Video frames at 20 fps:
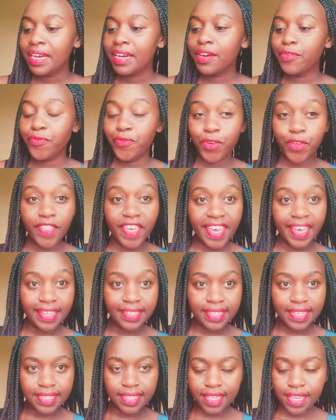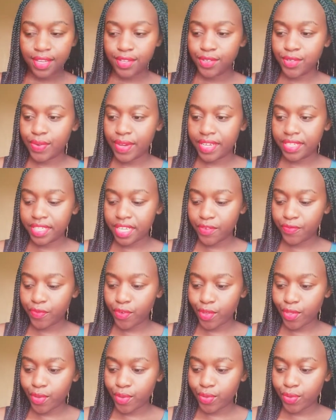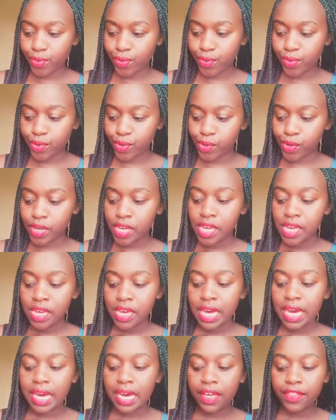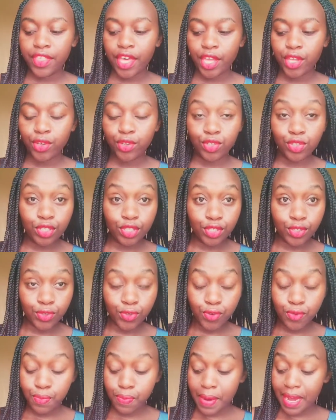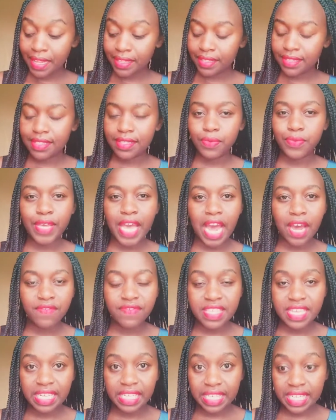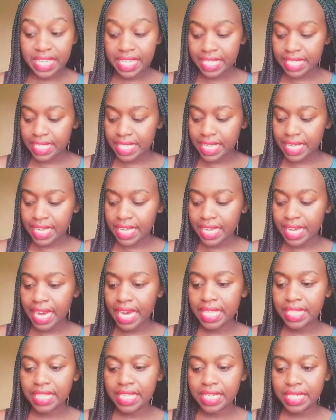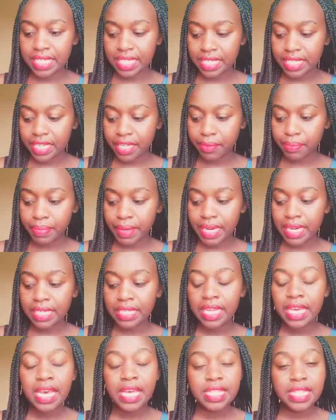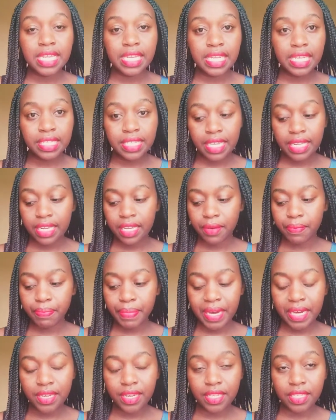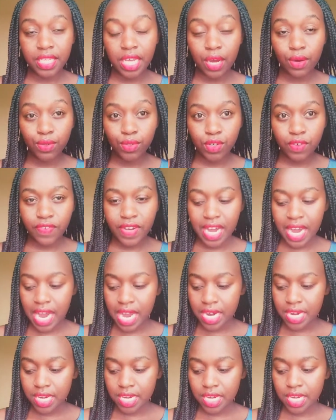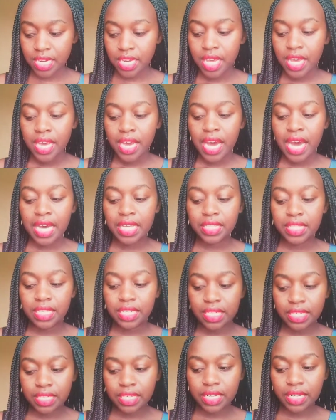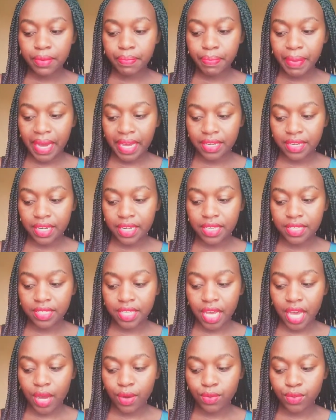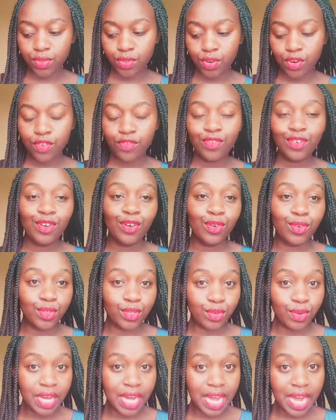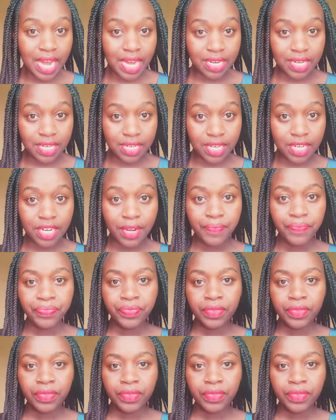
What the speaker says: For the HSK2 exam, for those who know, there are usually two parts. We have the listening and the reading part. The listening part is out of 100 and the reading part is out of also 100.